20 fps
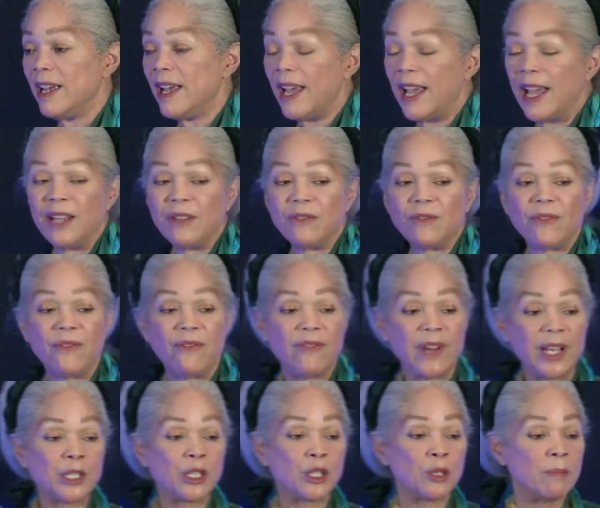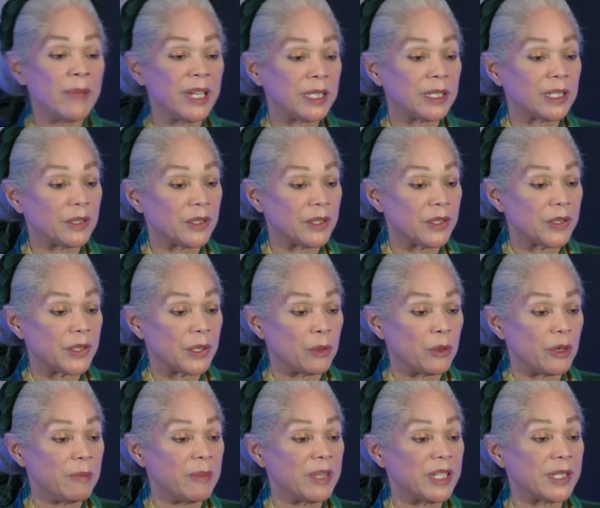and fundamental
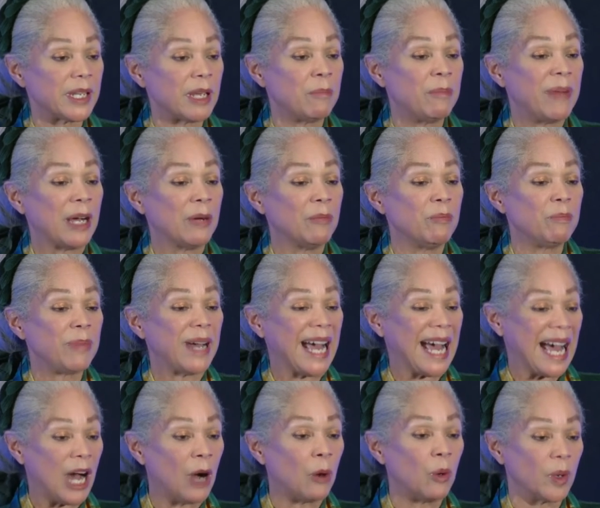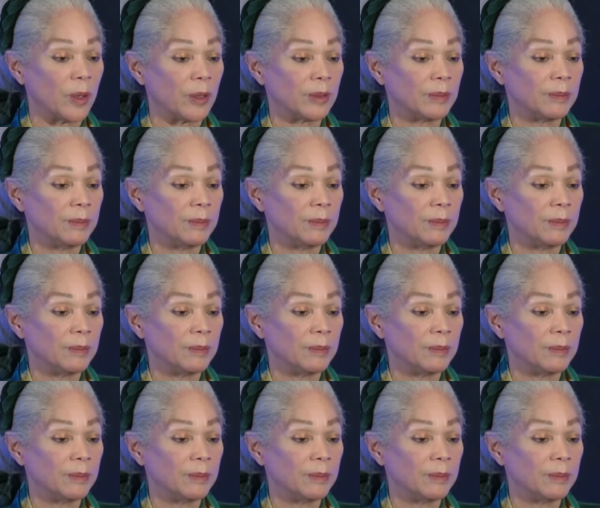disagreements about power.